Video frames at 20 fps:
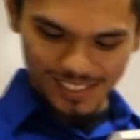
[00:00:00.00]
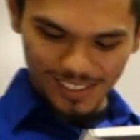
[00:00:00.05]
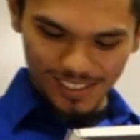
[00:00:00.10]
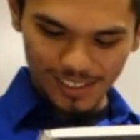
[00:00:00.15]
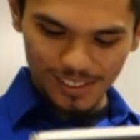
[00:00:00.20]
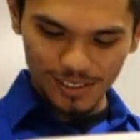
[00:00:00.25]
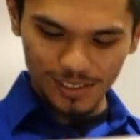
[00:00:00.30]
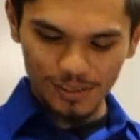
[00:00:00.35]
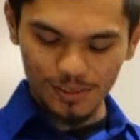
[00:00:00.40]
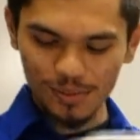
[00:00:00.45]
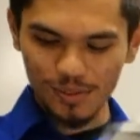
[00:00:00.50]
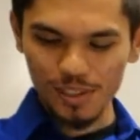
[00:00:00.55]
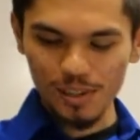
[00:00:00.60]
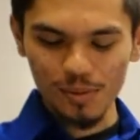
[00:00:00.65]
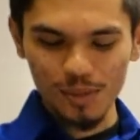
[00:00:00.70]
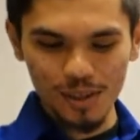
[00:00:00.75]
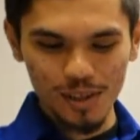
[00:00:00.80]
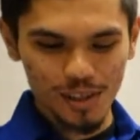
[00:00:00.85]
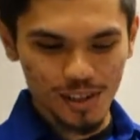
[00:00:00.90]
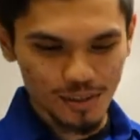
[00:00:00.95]
So
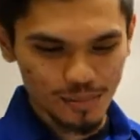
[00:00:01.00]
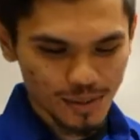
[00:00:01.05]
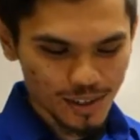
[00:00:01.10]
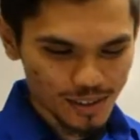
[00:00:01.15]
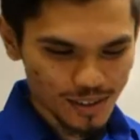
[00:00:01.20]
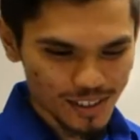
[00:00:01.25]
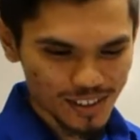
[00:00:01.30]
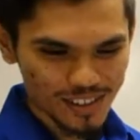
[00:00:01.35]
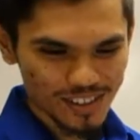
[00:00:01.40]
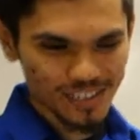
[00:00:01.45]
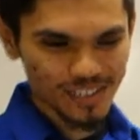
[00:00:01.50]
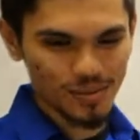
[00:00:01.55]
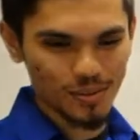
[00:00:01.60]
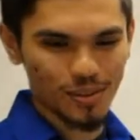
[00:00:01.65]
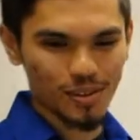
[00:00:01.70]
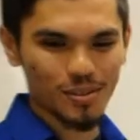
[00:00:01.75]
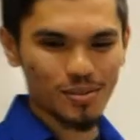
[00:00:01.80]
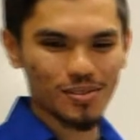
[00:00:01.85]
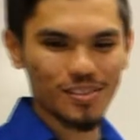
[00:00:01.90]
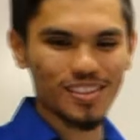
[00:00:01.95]
typically in this process is
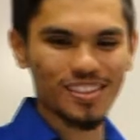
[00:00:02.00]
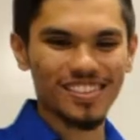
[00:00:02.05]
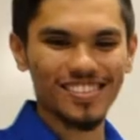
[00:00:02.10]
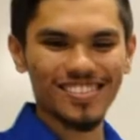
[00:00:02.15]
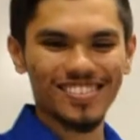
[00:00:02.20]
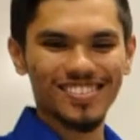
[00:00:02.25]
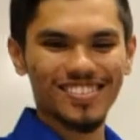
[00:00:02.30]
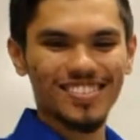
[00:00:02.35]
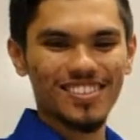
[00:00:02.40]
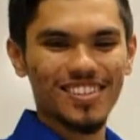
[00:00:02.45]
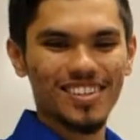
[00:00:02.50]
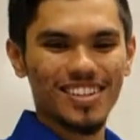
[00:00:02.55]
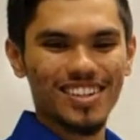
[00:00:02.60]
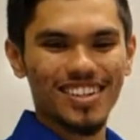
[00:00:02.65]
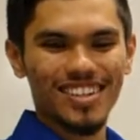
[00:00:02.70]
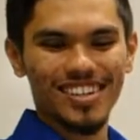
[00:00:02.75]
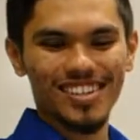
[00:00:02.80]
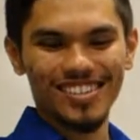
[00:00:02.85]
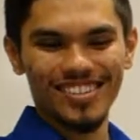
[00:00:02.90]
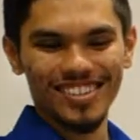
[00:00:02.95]
where you like
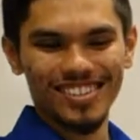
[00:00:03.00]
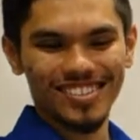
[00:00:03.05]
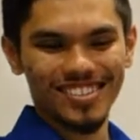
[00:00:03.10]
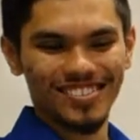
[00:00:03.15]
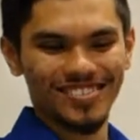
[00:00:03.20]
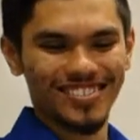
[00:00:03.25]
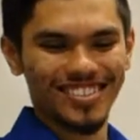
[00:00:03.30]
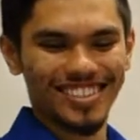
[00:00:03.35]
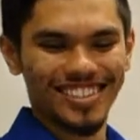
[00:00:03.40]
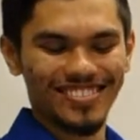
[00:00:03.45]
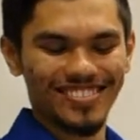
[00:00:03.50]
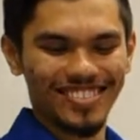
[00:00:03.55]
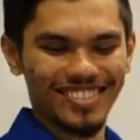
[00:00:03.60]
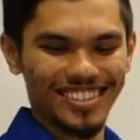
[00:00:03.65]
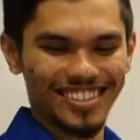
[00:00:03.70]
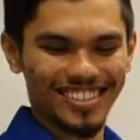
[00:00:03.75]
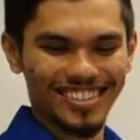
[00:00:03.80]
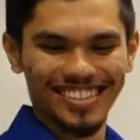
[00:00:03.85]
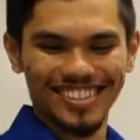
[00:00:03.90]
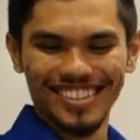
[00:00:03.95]
adjusting with
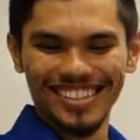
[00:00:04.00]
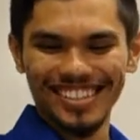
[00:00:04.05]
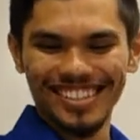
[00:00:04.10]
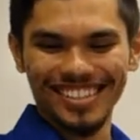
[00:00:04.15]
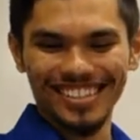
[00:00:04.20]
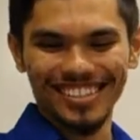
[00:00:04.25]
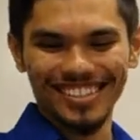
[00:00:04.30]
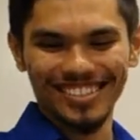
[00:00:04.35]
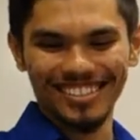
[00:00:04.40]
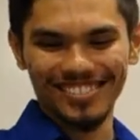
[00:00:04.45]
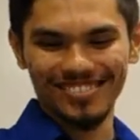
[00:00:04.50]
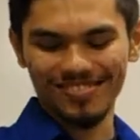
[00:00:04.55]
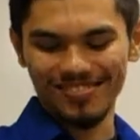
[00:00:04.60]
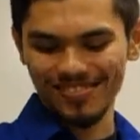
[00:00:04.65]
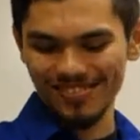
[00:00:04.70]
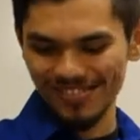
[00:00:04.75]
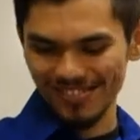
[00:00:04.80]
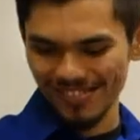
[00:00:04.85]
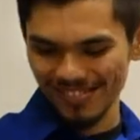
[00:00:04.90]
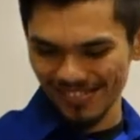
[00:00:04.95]
everything, you
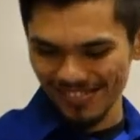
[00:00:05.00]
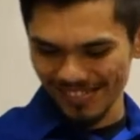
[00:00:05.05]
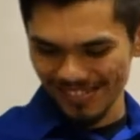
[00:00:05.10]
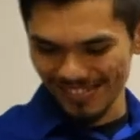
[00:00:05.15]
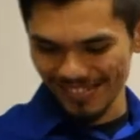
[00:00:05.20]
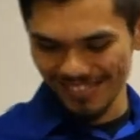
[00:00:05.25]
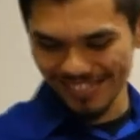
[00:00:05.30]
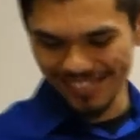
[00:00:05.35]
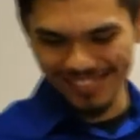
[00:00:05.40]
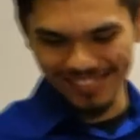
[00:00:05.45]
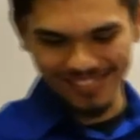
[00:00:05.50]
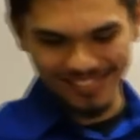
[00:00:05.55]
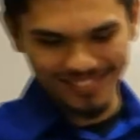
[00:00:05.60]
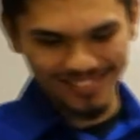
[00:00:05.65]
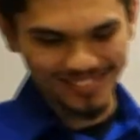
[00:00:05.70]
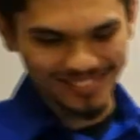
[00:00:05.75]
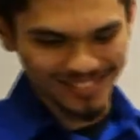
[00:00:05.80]
know.